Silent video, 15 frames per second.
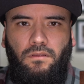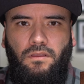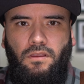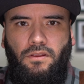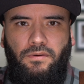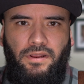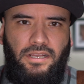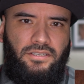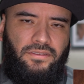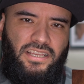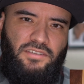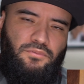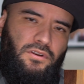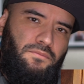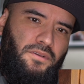Alright, so that's
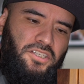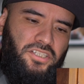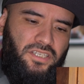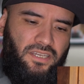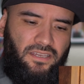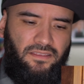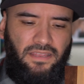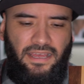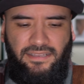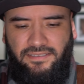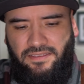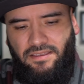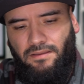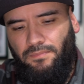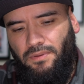pretty much it. That's
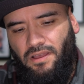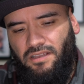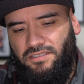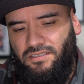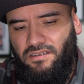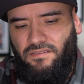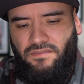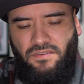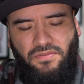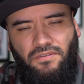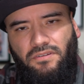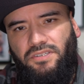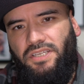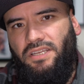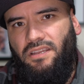the unboxing of the
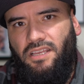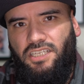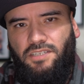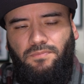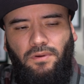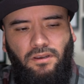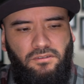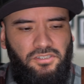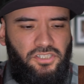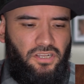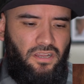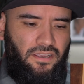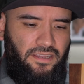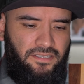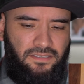13-inch
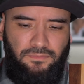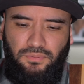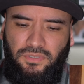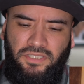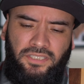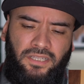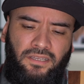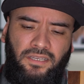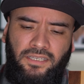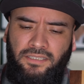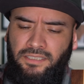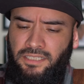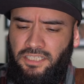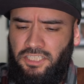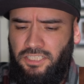Monoshock. It's in pristine
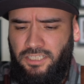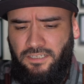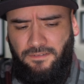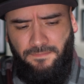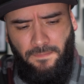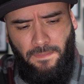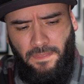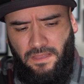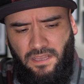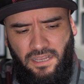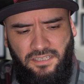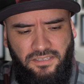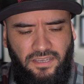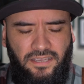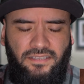condition.
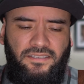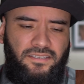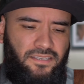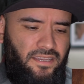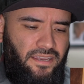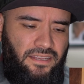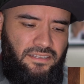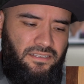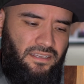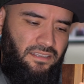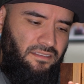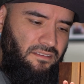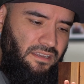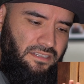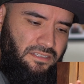As you can see, it, it,
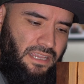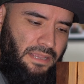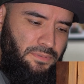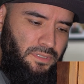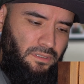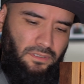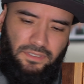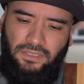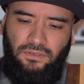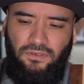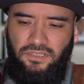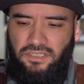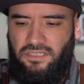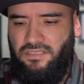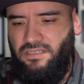it's absolutely
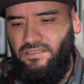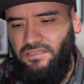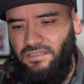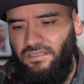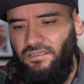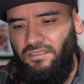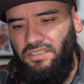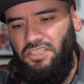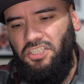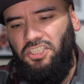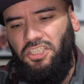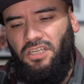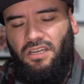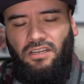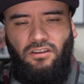gorgeous. It's a good looking
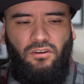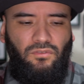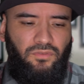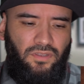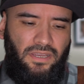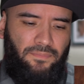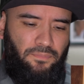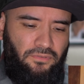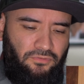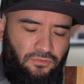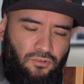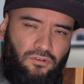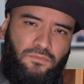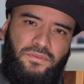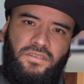shock. Hopefully it
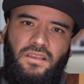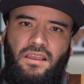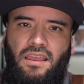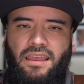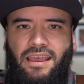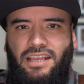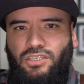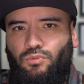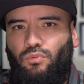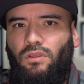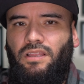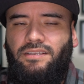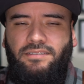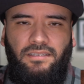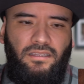performs as well
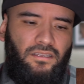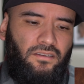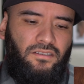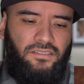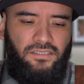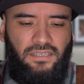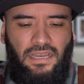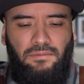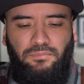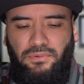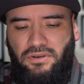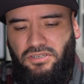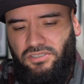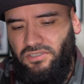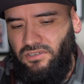as it looks. I'm
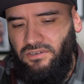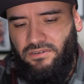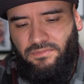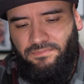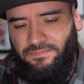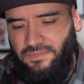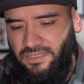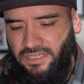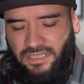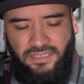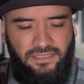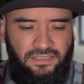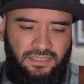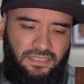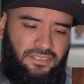pretty sure it
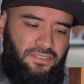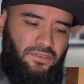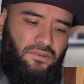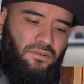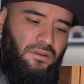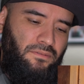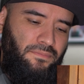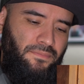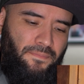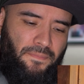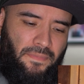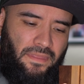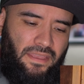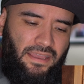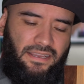is. So
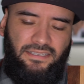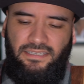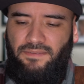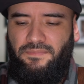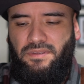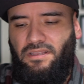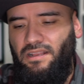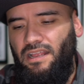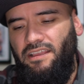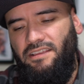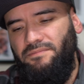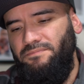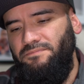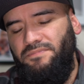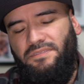yes, I mean, I
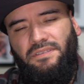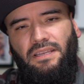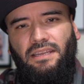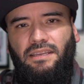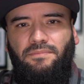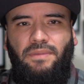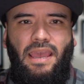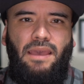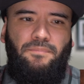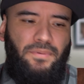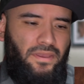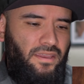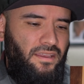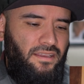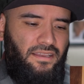am, I am
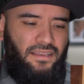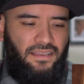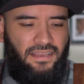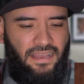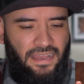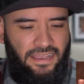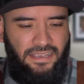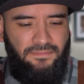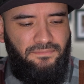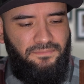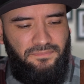happy. I am